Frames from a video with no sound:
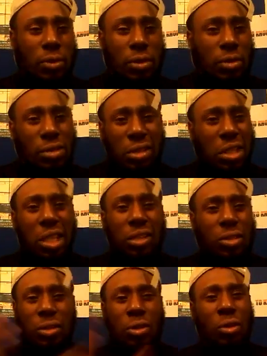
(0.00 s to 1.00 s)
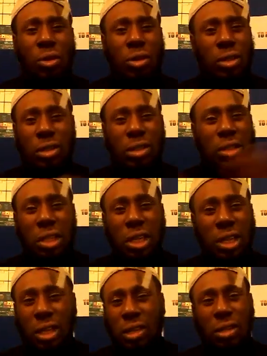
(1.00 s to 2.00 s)
It's dead. It's null. It's
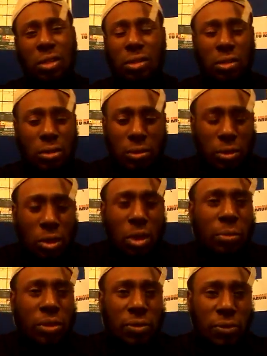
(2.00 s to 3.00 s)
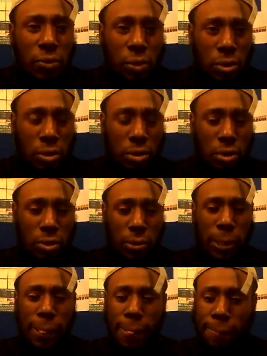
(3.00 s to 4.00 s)
dead. Can't be enforced.
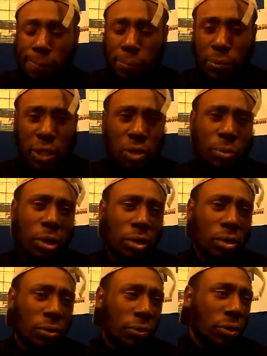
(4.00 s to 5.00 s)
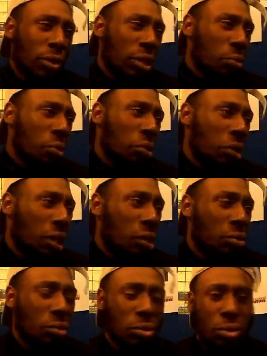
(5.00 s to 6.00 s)
And you're probably gonna think, well,
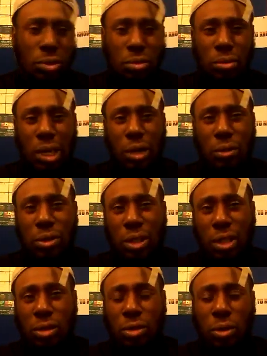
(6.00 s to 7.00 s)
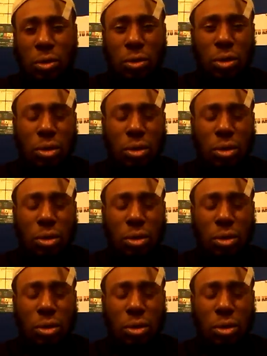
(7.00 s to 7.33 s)
how is that so?